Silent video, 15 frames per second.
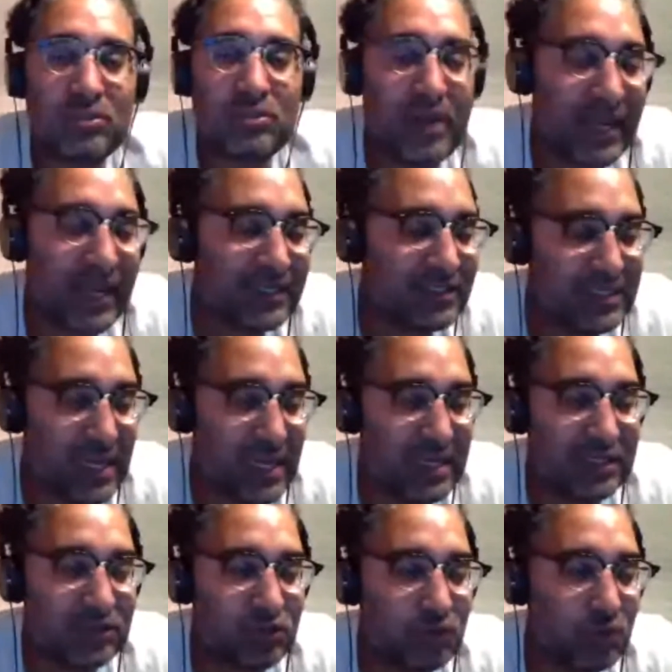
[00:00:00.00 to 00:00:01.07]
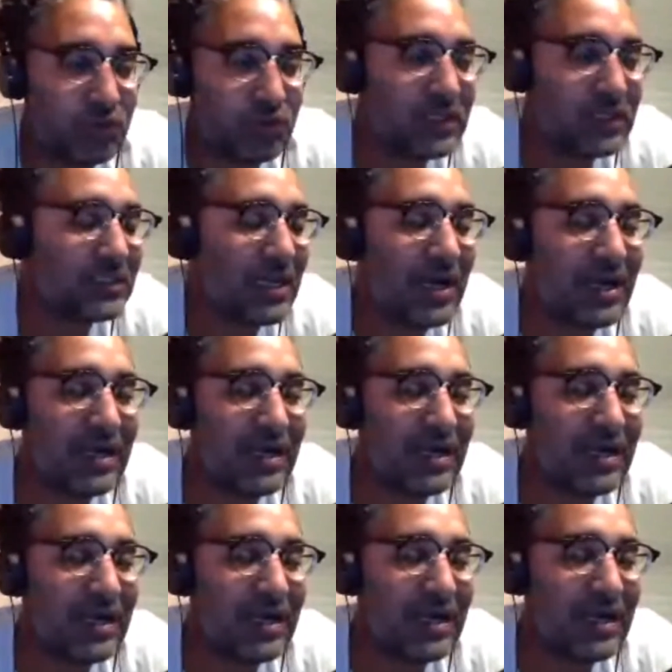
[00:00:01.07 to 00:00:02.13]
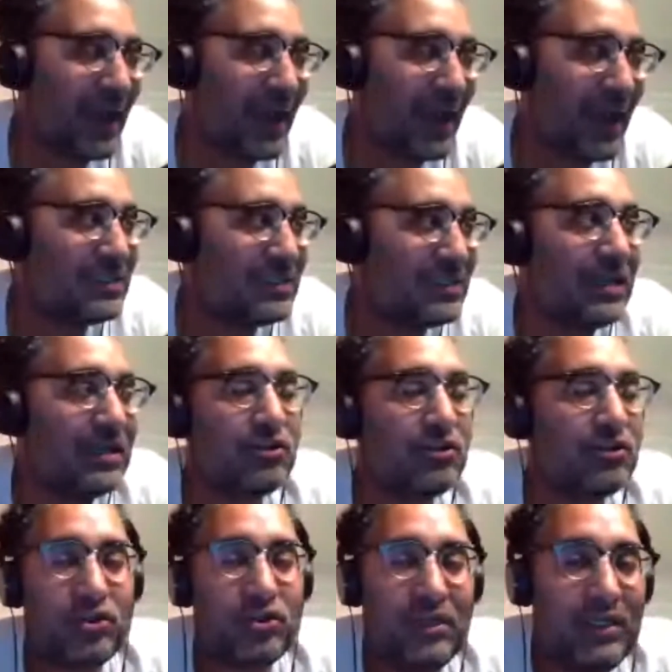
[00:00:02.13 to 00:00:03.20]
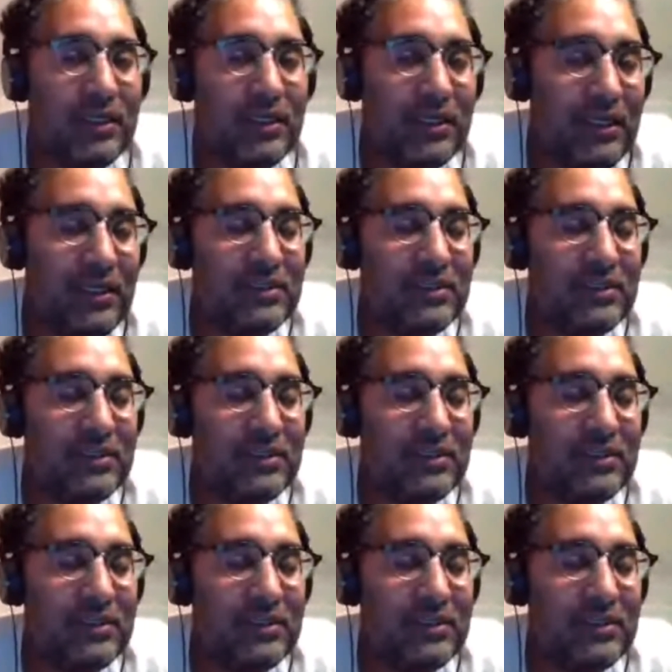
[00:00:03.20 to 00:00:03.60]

backstage, or this guy is backstage.